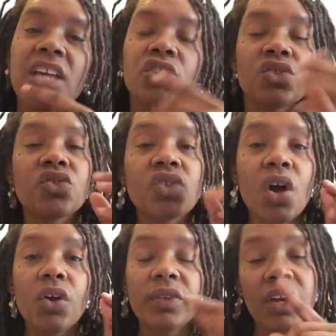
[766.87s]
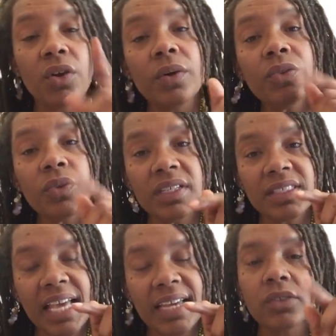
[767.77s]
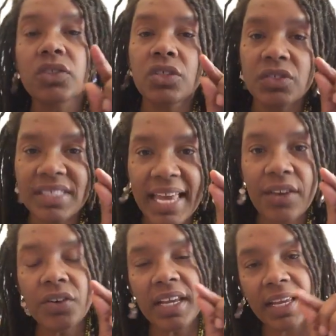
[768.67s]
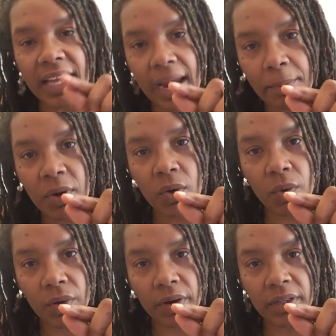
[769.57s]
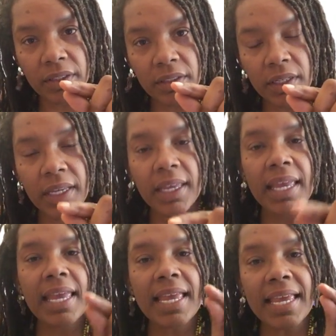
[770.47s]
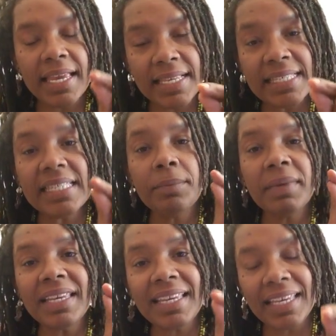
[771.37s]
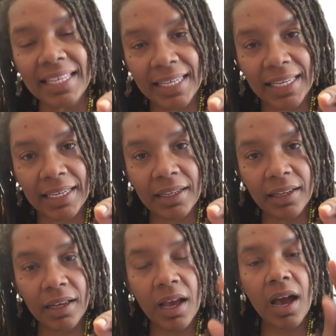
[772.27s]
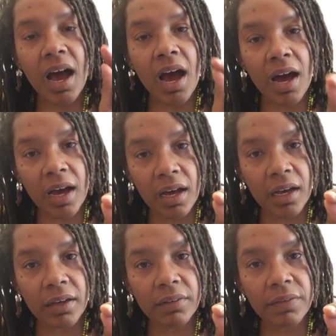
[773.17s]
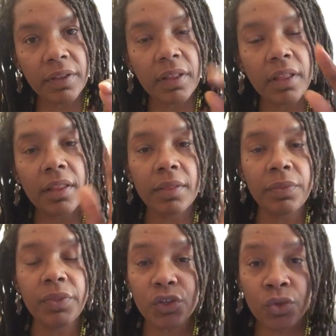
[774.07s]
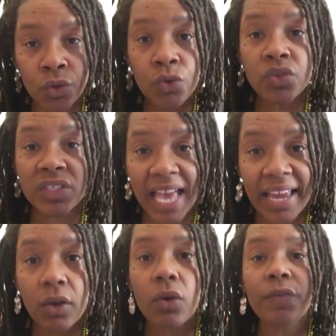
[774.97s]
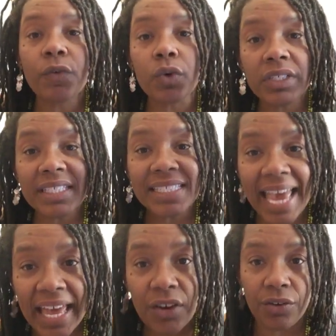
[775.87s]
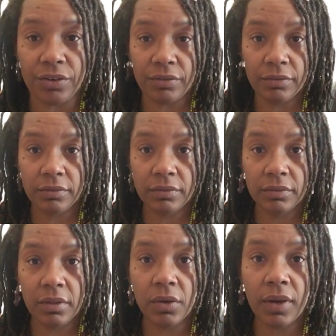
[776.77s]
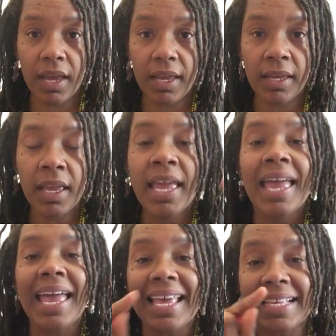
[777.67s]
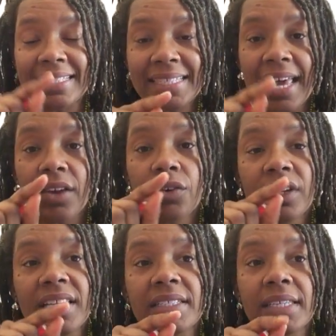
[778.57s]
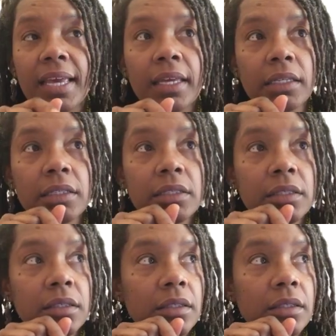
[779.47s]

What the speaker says: so they're going through these cycles. So Saturn in Capricorn is the beginning of the new cycle for Saturn. Okay? In Saturn, it takes